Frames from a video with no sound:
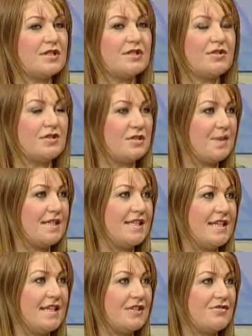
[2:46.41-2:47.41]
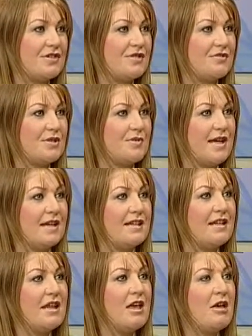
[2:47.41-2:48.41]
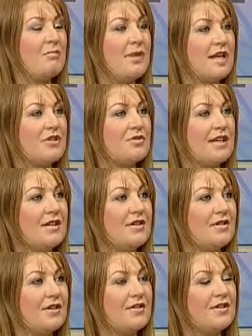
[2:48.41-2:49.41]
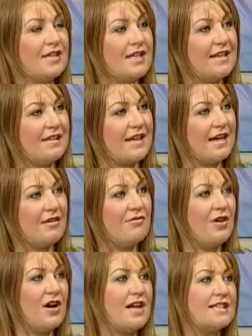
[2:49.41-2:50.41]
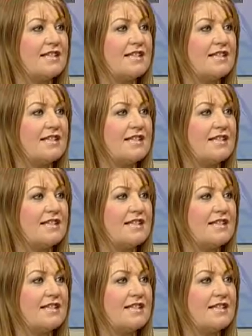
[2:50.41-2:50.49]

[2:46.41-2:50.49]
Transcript: So speak to your hairdresser as well, and make sure that you know you're going to get the colour right.